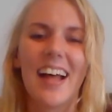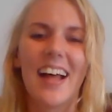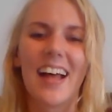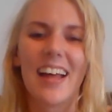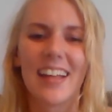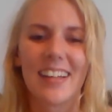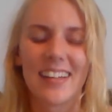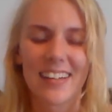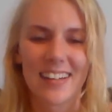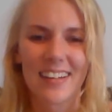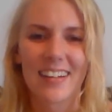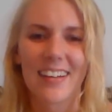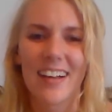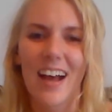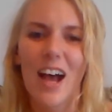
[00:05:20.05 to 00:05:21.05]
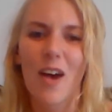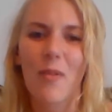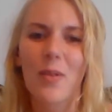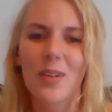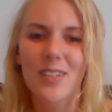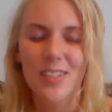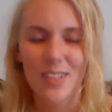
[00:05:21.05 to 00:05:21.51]
and I
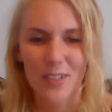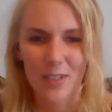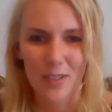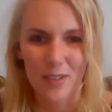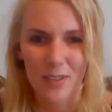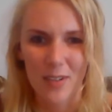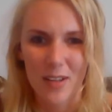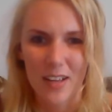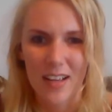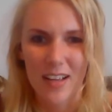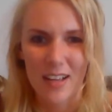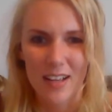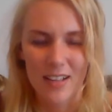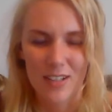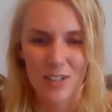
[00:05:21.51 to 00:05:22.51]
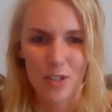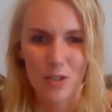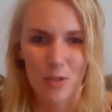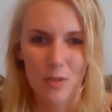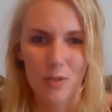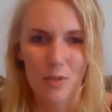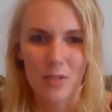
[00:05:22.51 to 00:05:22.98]
want to
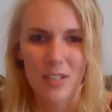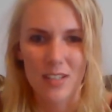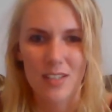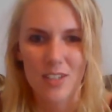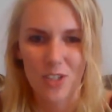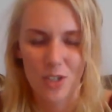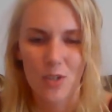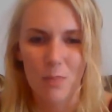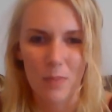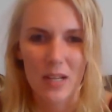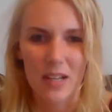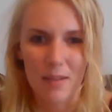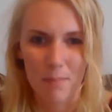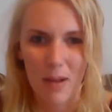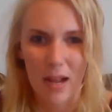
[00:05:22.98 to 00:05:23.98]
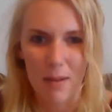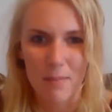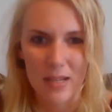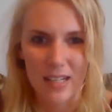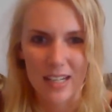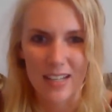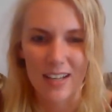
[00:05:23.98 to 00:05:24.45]
this should be by a
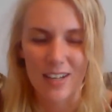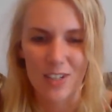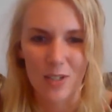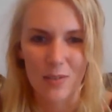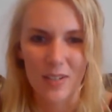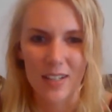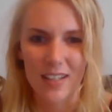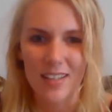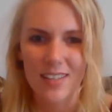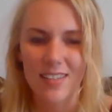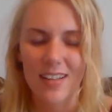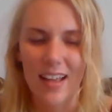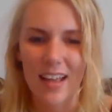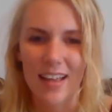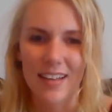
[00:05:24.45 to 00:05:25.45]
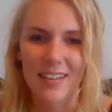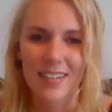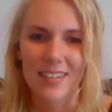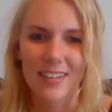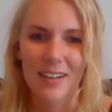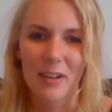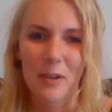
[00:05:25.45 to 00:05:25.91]
meaning I'm doing this,
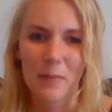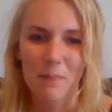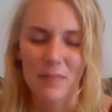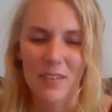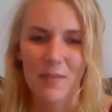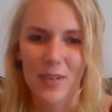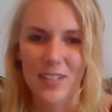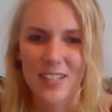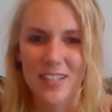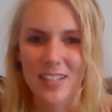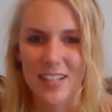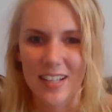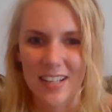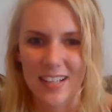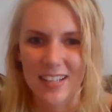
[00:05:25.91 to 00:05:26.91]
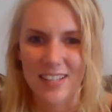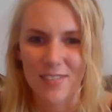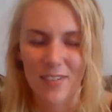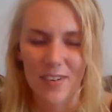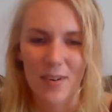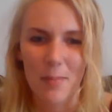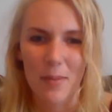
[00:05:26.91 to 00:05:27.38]
and because it's
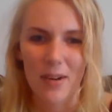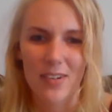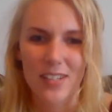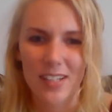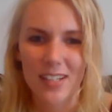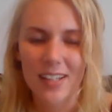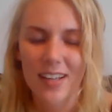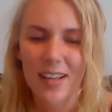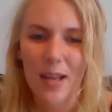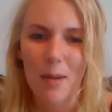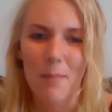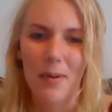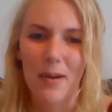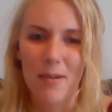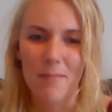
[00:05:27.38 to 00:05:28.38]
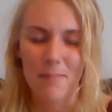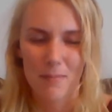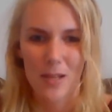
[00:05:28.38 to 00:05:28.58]
very embarrassing, but